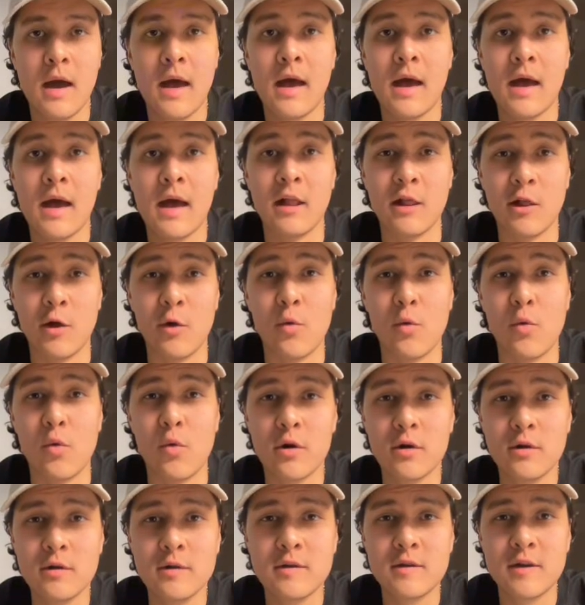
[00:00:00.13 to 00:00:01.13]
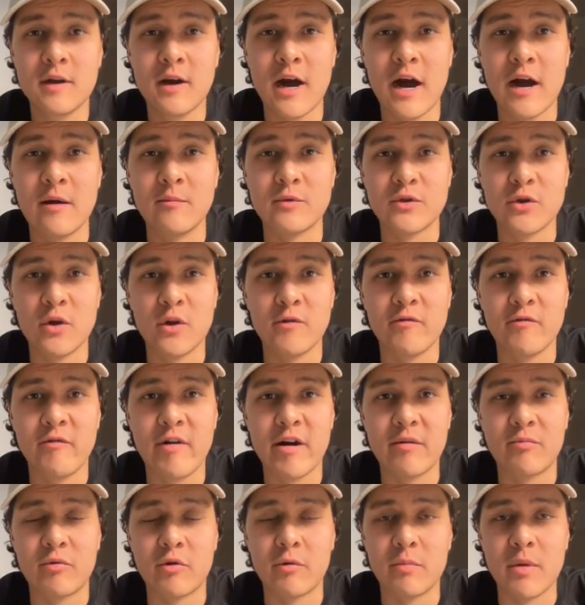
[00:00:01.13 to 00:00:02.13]
Hello world, I'm Solve
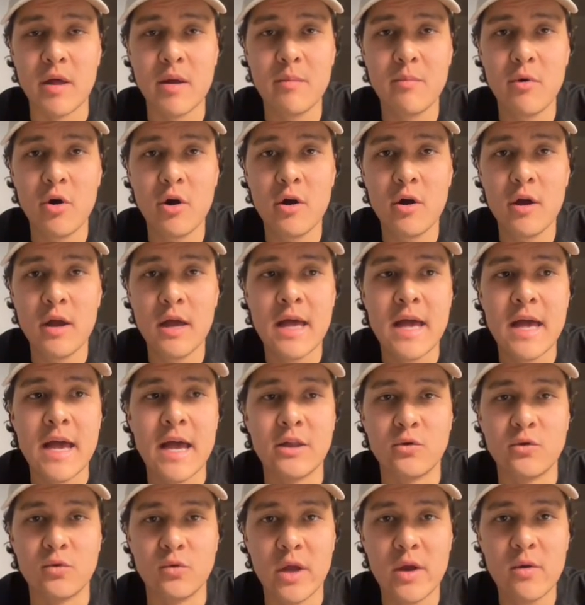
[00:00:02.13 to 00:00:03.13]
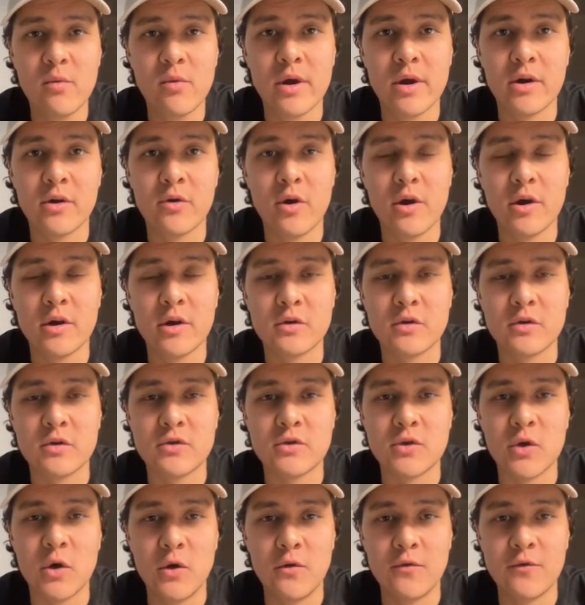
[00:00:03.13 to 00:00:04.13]
Hard Problemo, and today we are going to
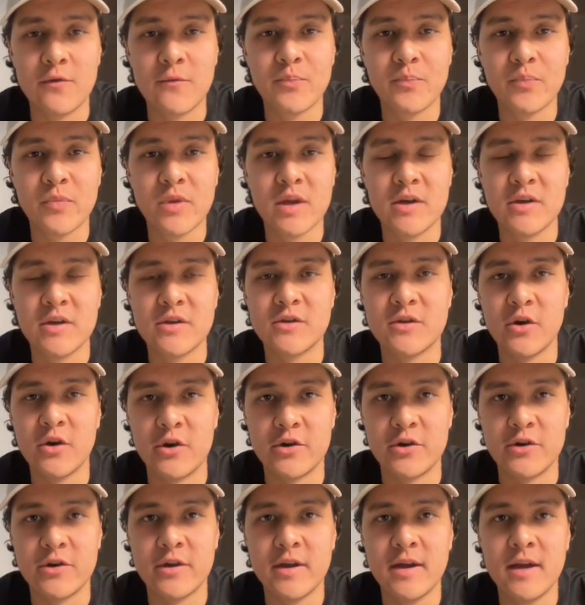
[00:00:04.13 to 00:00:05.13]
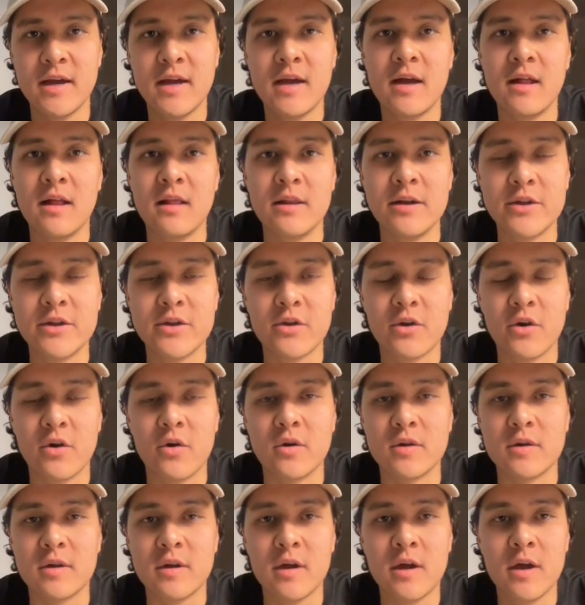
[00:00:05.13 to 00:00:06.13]
solve third
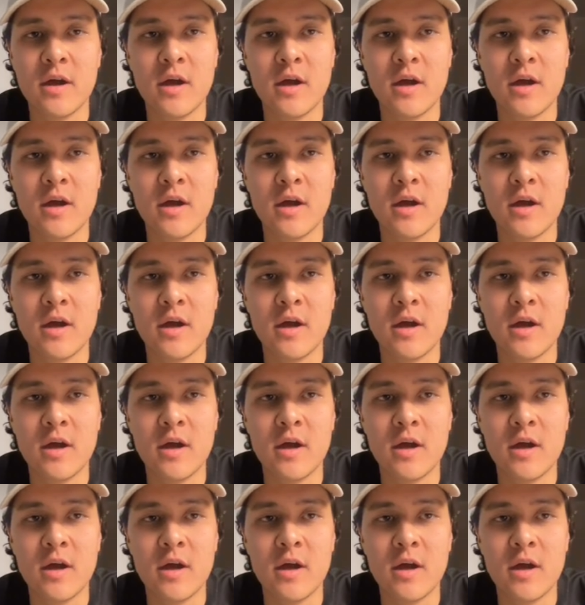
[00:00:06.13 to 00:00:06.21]
LeetCode